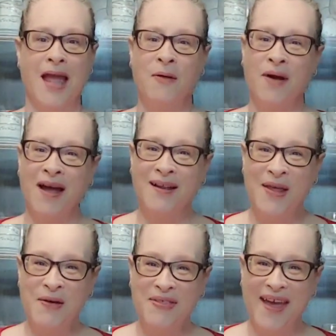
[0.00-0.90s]
Well,
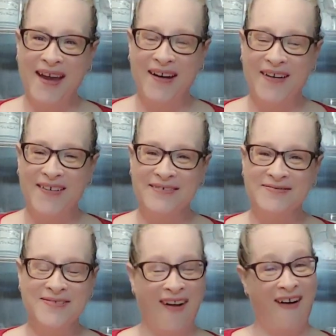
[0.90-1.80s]
hello there.
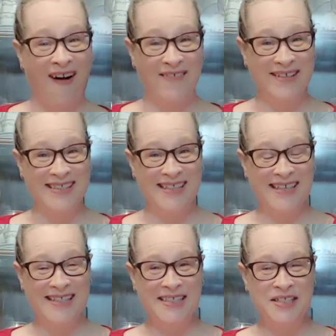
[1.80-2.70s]
Obviously
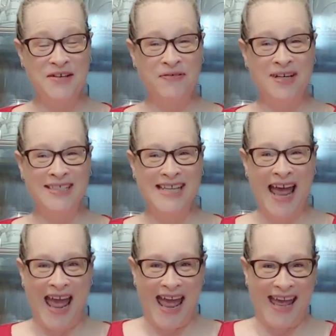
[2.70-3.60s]
it's a different
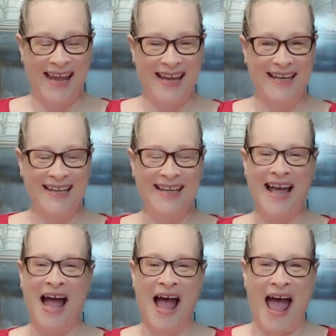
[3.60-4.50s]
day.
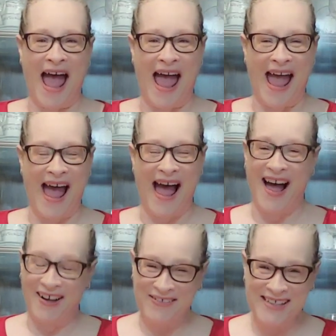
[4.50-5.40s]

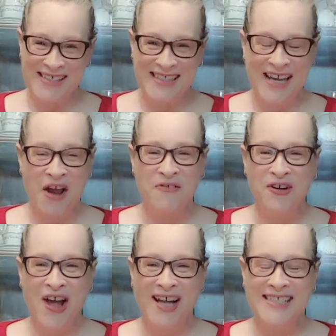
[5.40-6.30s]
Obviously I
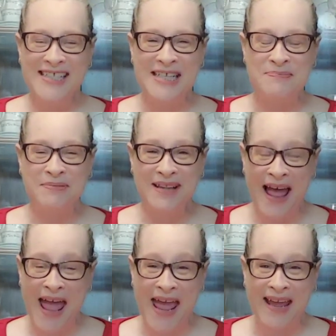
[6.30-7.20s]
forgot to hit
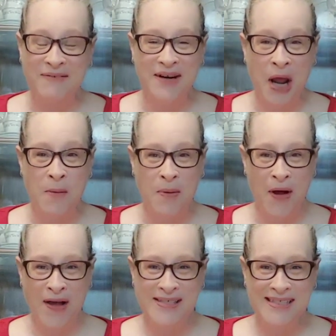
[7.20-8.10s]
play when I
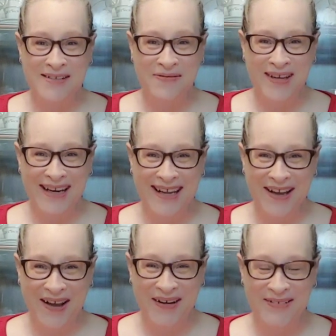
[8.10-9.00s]
paused the
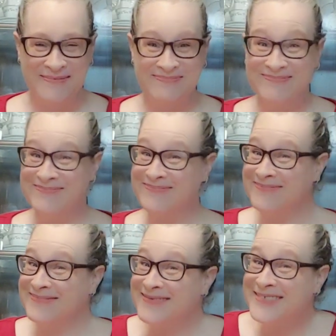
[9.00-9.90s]
video.
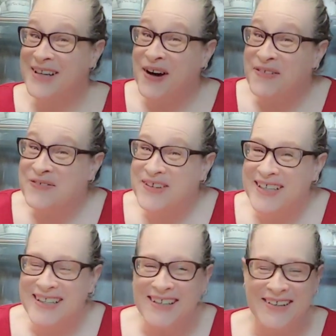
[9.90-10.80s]
Go
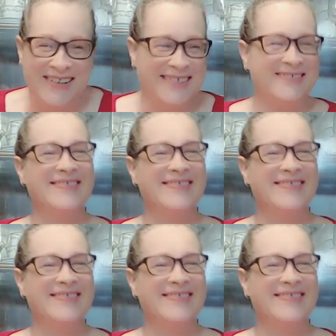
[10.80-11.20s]
figure.